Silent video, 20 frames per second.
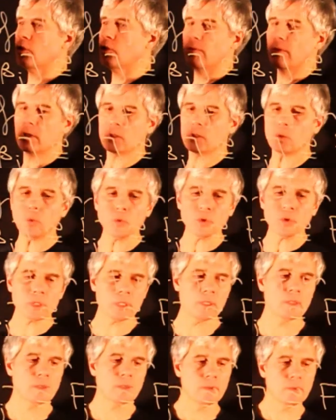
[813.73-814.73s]
of these roots,
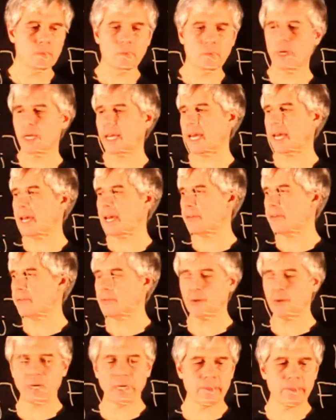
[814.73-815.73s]
we
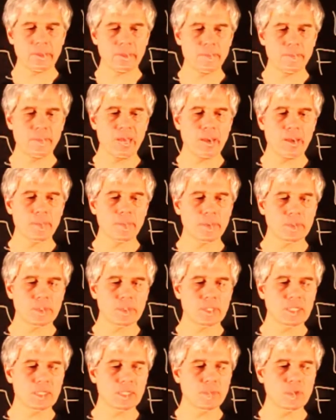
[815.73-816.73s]
have the map
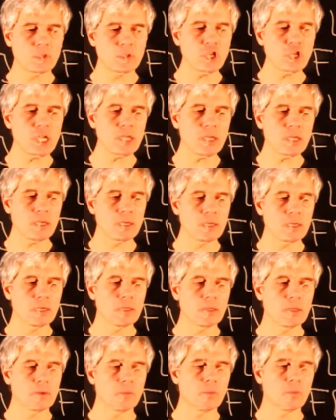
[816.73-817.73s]
sigma j,
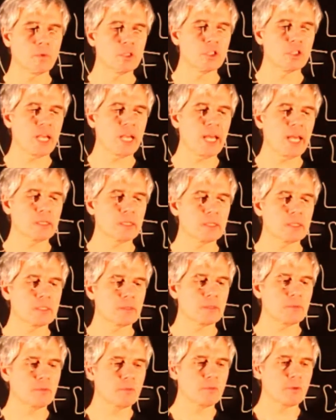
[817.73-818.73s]
which
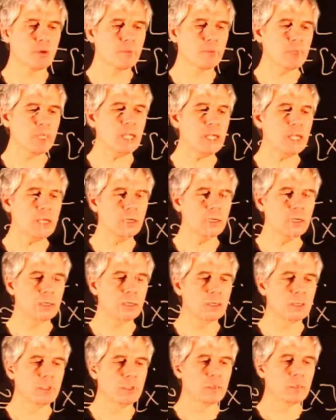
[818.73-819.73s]
acts from E
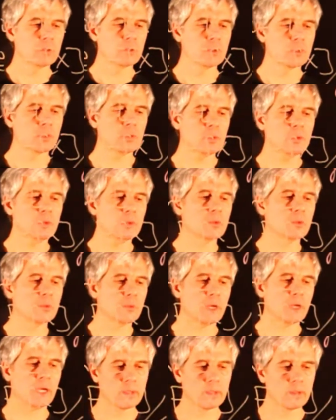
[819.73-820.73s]
to
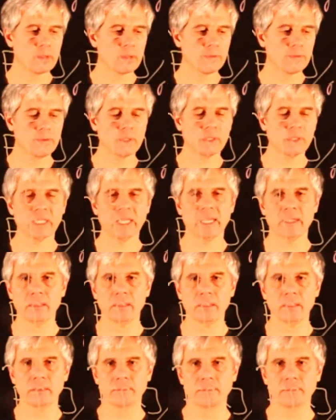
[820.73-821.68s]
the field L.